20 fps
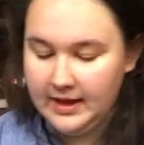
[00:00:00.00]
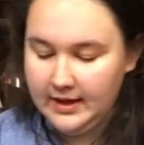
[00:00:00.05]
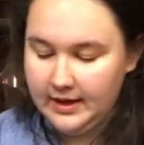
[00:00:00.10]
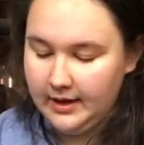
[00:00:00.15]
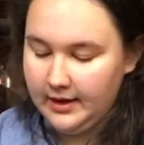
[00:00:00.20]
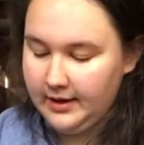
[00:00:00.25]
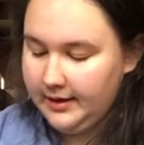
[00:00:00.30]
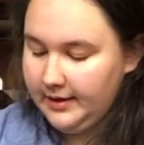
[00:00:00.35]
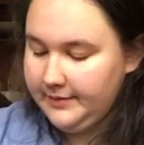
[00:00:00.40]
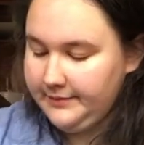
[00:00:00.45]

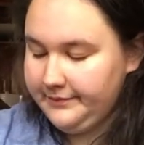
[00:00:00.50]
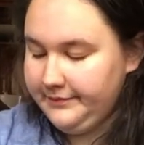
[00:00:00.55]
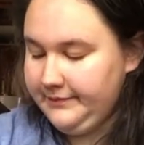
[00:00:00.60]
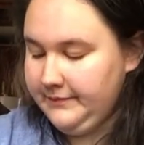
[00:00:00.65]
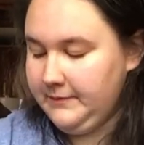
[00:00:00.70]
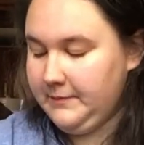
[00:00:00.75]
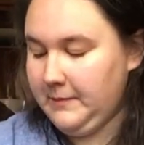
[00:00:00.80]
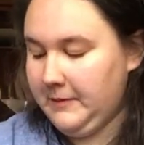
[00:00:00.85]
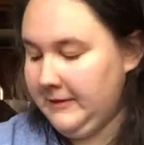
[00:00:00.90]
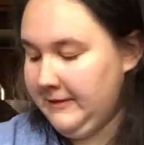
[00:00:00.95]
um,
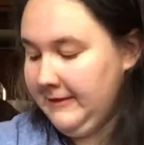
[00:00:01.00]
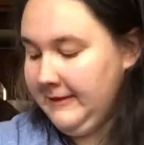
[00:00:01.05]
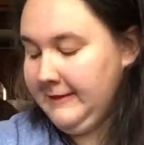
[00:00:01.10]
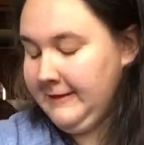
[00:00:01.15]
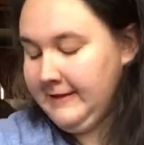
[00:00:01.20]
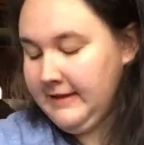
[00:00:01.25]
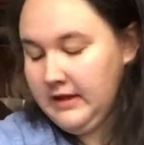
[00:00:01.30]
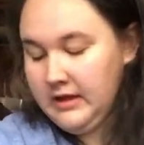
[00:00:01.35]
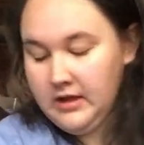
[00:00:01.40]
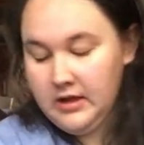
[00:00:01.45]

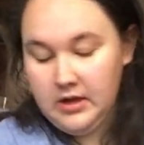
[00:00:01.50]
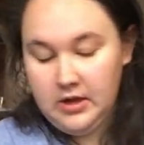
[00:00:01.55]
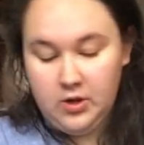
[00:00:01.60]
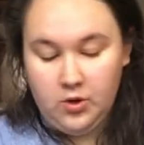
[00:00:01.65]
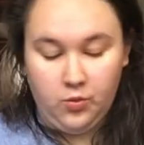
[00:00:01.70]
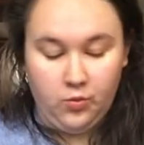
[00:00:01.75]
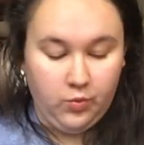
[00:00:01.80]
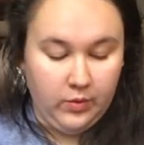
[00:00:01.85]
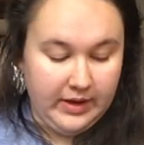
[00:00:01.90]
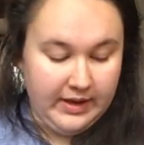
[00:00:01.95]

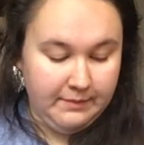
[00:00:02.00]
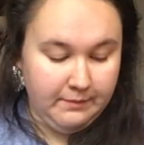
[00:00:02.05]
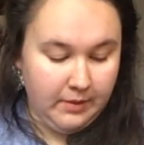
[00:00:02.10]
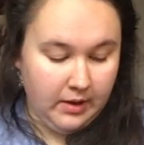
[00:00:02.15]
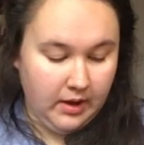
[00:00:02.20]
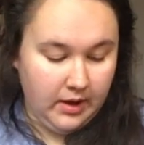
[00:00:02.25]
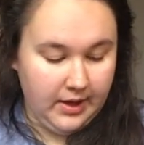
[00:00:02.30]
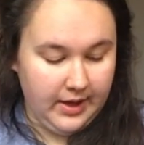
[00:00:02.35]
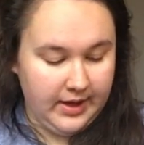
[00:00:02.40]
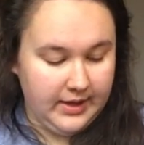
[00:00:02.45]
we
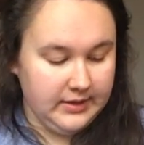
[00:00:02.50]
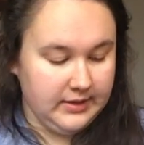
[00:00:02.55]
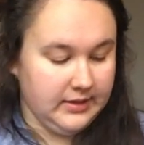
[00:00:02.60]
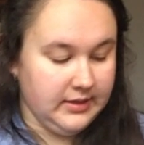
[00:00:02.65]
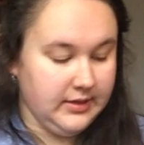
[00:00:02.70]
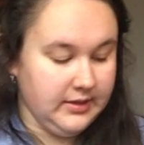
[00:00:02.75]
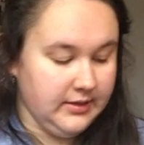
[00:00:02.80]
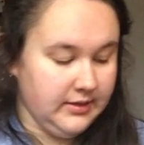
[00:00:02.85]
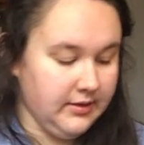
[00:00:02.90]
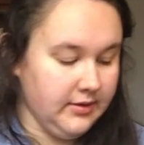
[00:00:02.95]
bought
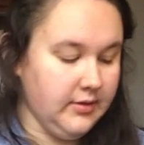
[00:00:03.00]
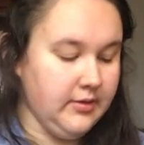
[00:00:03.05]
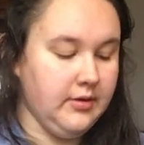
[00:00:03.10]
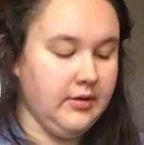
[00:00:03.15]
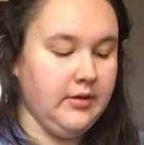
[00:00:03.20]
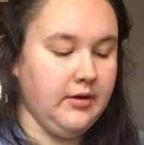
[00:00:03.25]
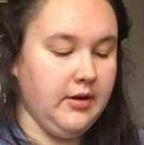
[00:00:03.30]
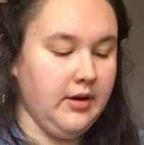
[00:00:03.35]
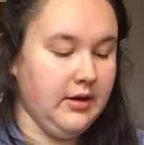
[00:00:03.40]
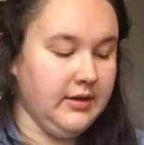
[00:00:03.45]

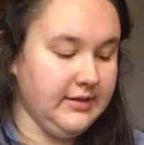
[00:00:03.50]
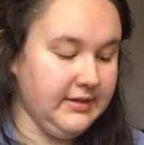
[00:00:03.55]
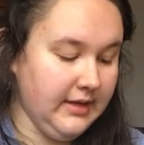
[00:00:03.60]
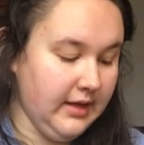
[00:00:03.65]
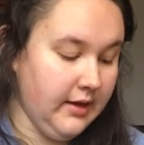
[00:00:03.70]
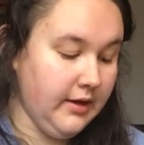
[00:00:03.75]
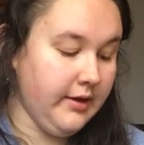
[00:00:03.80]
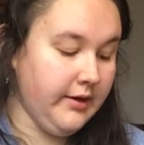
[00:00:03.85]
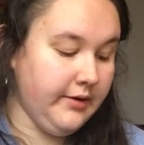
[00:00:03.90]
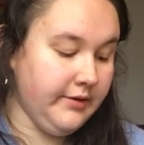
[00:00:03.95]

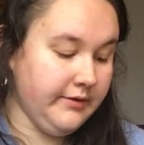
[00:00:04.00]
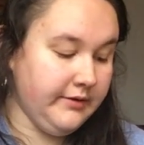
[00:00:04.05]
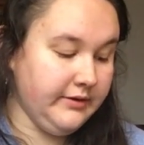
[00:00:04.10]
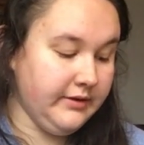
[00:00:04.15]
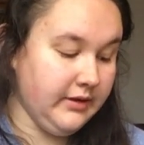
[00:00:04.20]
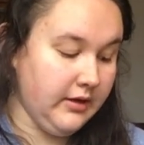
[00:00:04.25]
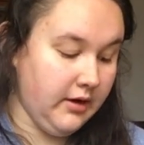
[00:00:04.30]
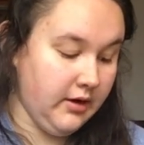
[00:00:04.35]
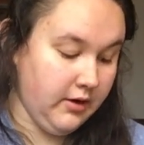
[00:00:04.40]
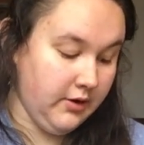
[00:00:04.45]
ourselves
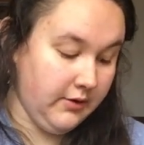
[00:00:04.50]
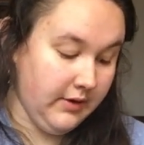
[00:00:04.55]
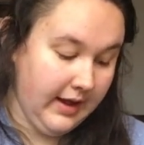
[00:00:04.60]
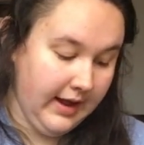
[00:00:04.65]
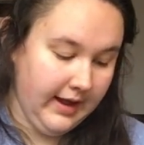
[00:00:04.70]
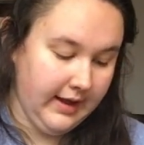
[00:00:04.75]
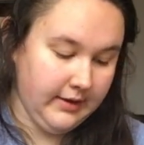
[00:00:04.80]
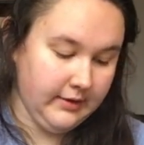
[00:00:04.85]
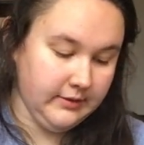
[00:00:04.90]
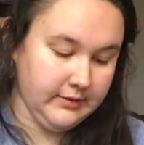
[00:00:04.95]
our own
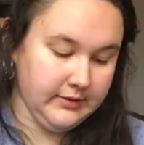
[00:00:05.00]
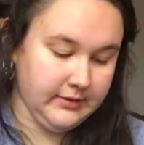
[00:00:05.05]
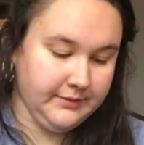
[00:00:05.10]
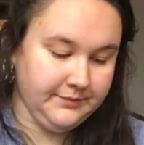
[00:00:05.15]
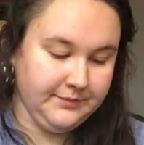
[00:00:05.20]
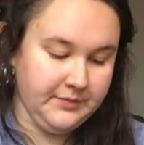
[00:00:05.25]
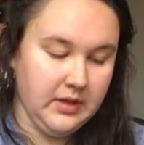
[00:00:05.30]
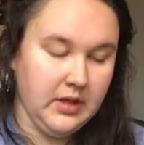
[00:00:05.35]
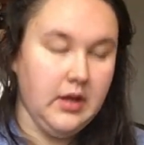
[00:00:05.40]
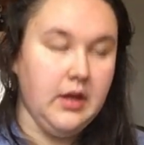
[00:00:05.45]
house
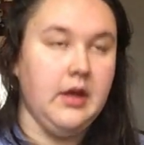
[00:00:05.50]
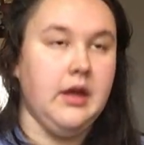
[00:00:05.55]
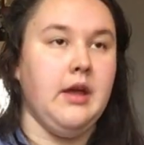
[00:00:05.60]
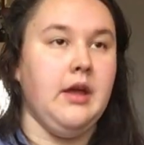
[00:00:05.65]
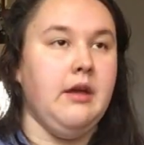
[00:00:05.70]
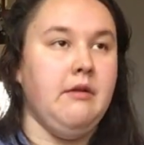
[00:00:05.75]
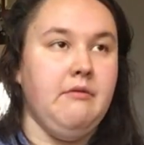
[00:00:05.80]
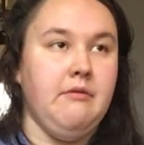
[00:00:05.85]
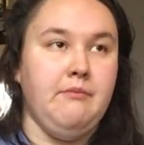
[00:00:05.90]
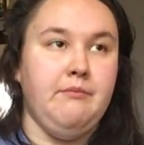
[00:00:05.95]

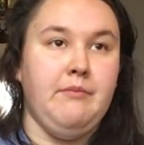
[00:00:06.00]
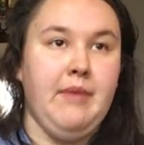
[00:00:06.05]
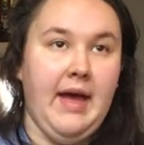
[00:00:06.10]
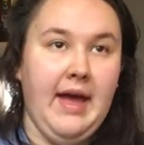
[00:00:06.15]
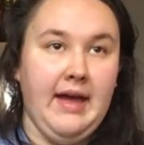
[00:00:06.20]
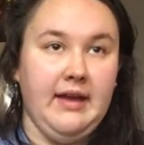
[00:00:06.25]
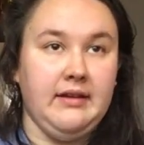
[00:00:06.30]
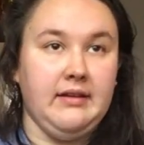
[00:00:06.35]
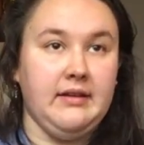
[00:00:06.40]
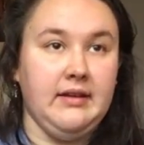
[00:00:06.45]

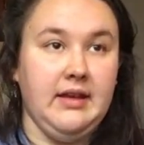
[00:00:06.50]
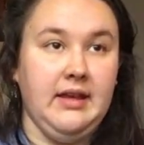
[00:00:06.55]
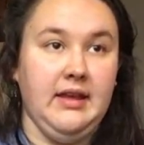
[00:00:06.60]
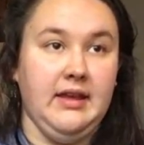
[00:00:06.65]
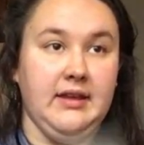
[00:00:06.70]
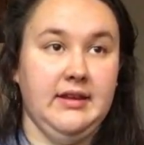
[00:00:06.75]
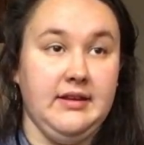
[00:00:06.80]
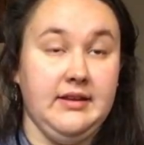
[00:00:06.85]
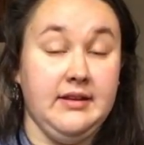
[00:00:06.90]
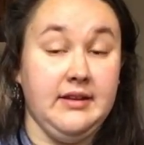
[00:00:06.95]
back
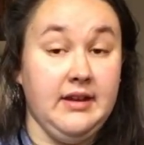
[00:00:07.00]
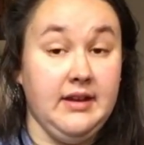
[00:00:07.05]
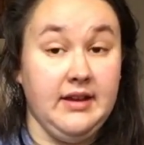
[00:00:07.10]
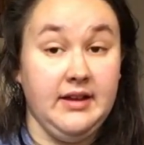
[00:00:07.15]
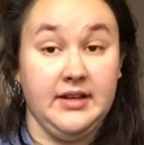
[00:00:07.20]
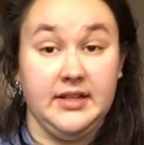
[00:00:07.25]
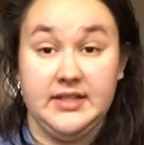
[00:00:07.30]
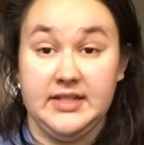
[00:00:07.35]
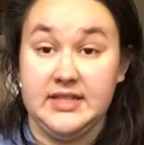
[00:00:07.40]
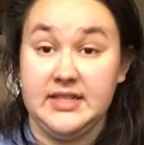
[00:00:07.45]
in
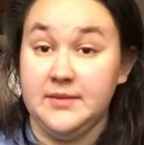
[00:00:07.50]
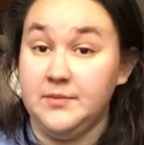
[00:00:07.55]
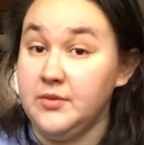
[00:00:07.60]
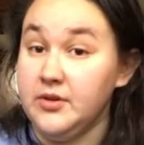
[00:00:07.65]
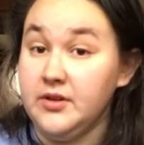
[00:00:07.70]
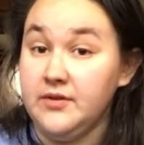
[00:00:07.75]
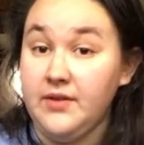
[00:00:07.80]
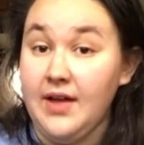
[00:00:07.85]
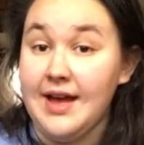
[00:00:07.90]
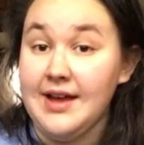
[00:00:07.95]
uh, December
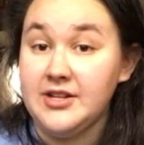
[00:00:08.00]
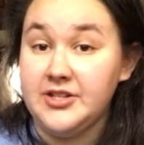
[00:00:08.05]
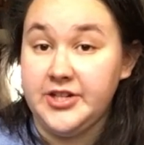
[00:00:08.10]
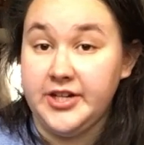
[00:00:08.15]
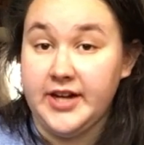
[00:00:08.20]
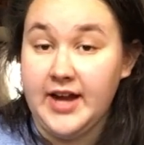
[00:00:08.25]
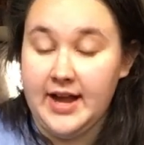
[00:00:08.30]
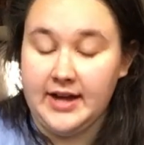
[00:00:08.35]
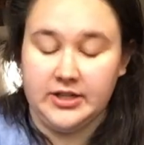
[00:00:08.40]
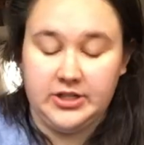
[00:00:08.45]
of last
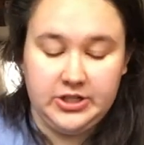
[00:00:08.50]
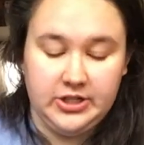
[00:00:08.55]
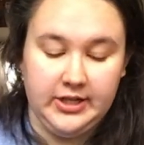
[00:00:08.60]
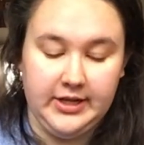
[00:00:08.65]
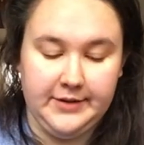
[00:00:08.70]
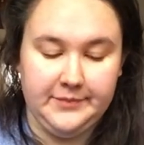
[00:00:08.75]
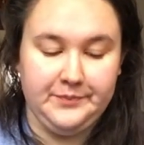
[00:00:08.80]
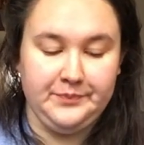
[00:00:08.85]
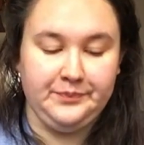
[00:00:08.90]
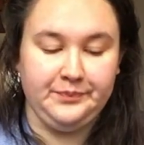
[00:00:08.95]
year,
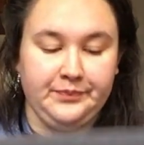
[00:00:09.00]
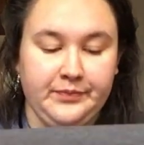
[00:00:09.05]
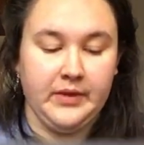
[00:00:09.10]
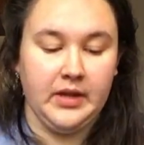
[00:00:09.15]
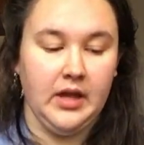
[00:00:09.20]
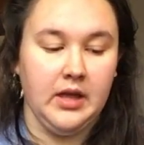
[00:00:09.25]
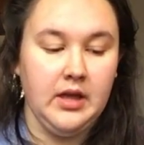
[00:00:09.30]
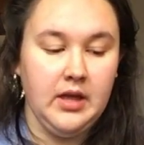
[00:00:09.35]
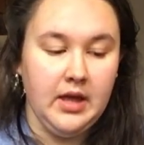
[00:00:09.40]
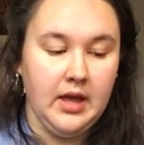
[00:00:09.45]
actually.
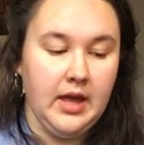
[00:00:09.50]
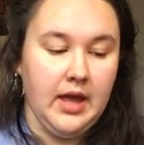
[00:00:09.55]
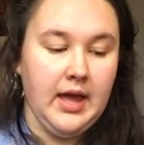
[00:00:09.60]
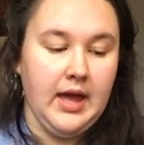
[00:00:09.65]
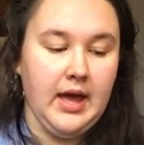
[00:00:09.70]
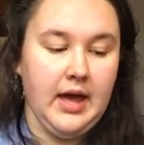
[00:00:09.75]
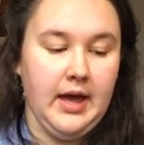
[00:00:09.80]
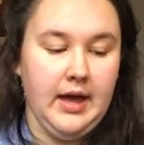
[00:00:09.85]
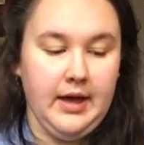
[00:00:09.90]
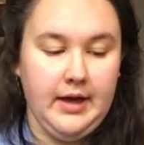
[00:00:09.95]

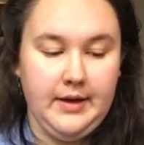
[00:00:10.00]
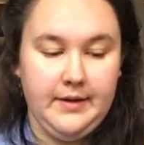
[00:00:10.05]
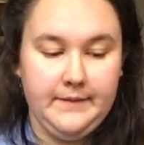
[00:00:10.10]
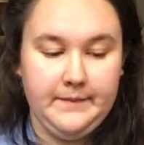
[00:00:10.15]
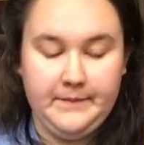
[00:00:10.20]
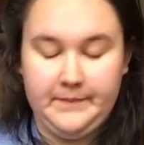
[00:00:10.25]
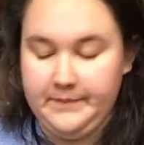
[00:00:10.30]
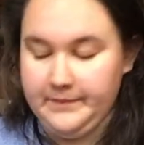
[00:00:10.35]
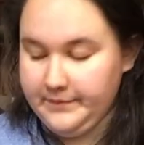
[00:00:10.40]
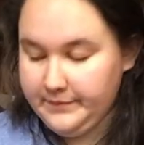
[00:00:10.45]

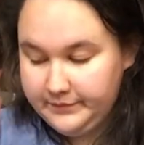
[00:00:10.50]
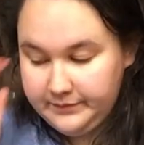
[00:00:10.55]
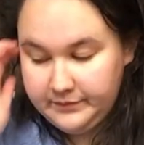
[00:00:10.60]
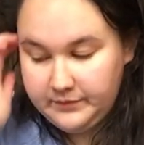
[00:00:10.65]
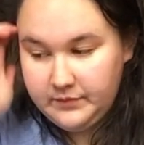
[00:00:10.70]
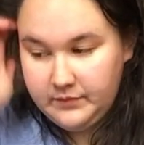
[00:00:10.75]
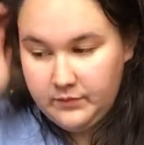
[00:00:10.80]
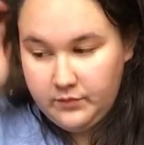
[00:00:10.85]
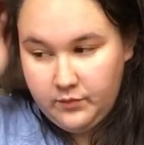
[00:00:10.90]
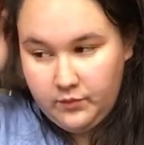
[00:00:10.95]
Um,
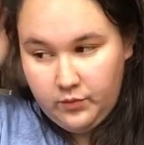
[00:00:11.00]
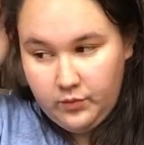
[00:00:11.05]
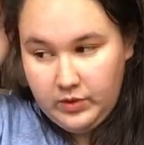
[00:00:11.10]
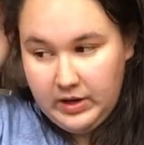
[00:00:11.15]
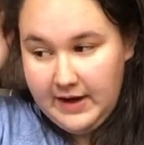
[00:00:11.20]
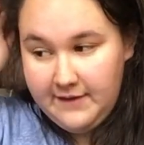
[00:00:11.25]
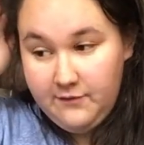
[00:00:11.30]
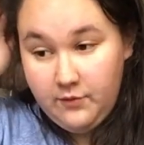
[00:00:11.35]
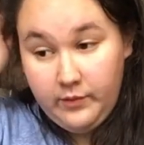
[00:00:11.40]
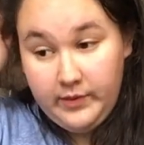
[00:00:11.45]

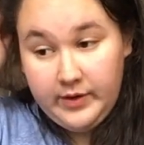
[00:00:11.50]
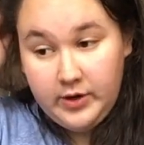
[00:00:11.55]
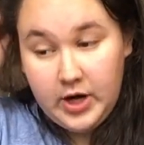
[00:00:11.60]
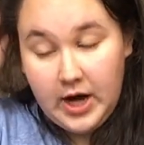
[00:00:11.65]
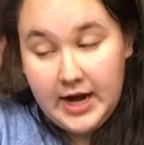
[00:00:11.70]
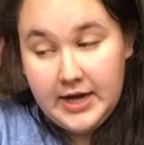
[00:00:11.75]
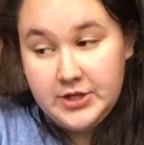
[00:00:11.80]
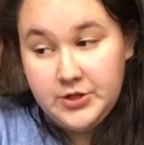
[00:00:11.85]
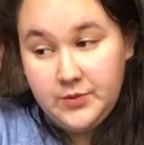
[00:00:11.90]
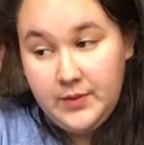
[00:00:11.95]
whenever we
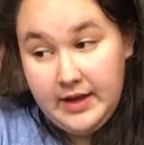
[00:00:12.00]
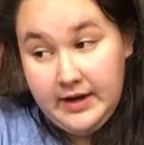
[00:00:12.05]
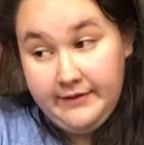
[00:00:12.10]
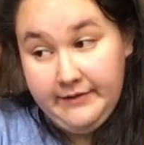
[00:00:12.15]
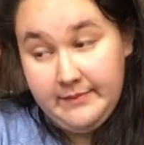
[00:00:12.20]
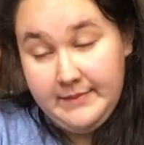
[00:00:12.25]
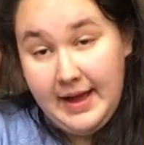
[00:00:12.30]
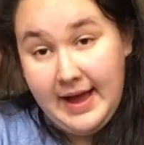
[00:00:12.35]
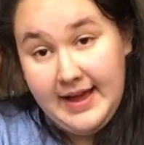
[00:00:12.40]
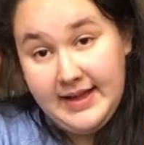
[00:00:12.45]
graduated
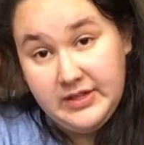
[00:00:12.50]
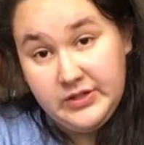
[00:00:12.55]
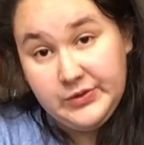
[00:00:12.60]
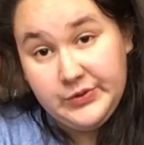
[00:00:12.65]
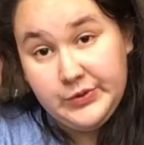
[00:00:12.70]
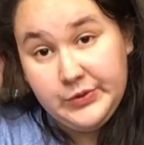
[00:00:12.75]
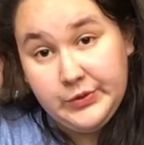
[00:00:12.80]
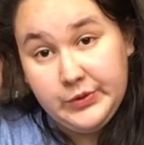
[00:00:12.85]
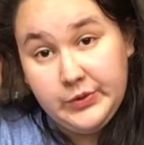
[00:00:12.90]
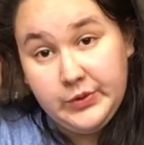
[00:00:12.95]
from high
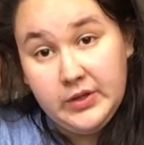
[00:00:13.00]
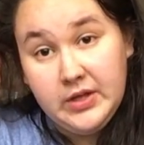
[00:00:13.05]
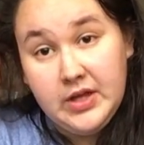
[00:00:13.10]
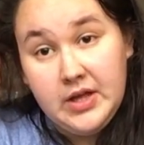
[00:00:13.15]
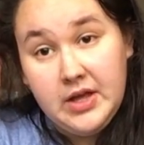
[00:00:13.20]
school,